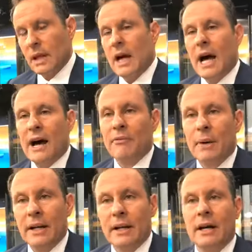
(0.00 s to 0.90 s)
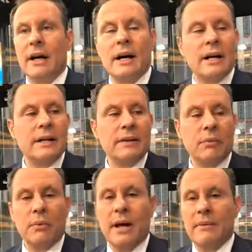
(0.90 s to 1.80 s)
Hi, everybody.
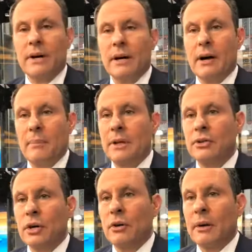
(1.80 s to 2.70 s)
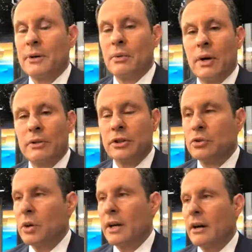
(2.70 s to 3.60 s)
We have a big show coming your way. We're still
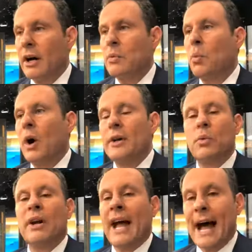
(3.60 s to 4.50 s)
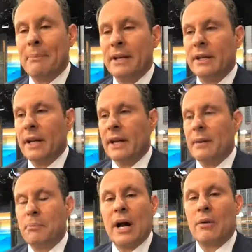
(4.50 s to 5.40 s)
trying to unwind what happened at
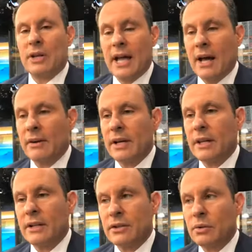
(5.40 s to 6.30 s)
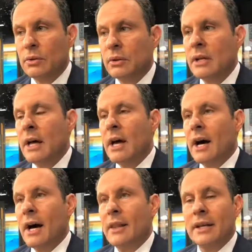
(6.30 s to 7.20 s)
Broward County at that school.
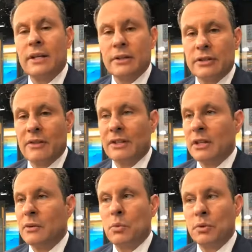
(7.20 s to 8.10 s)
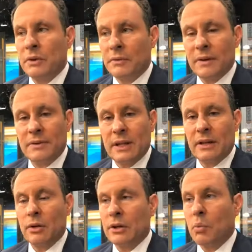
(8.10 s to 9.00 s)
They killed 17, wounded 15.
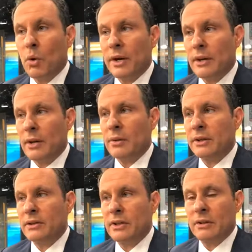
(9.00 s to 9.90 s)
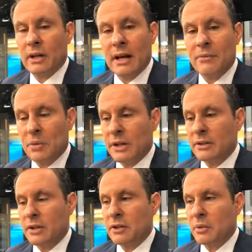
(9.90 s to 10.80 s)
Only one, though, is still in a life-threatening
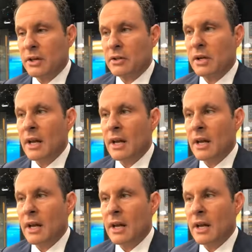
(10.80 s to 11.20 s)
situation.